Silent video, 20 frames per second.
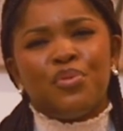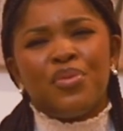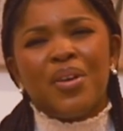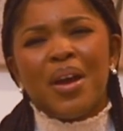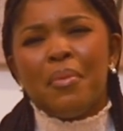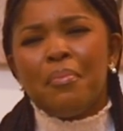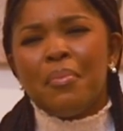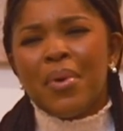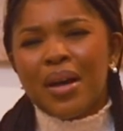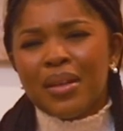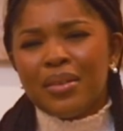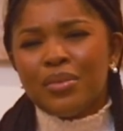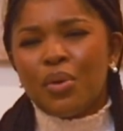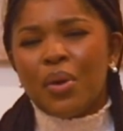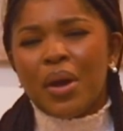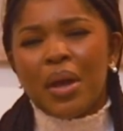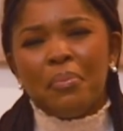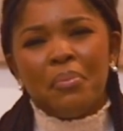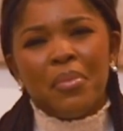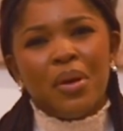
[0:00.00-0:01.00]
For a man
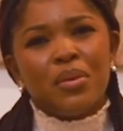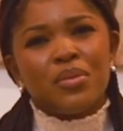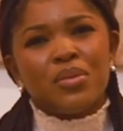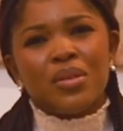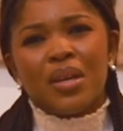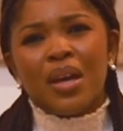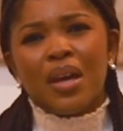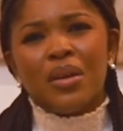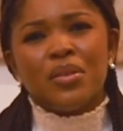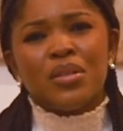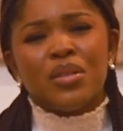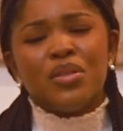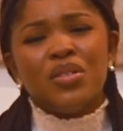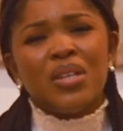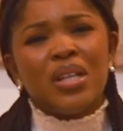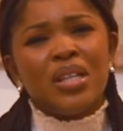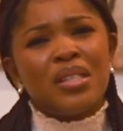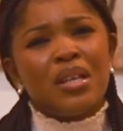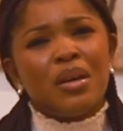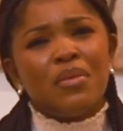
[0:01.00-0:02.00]
or a male to get UTI,
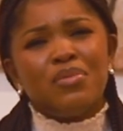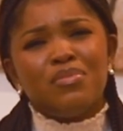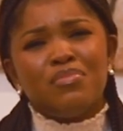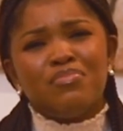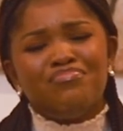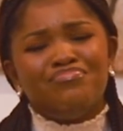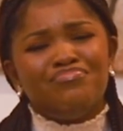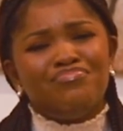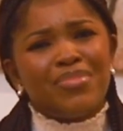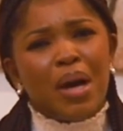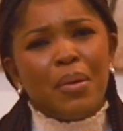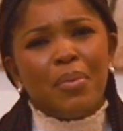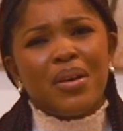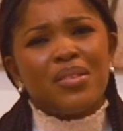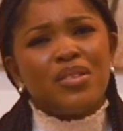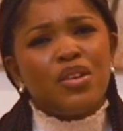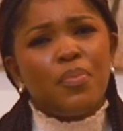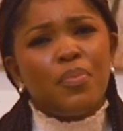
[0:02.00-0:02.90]
usually it's about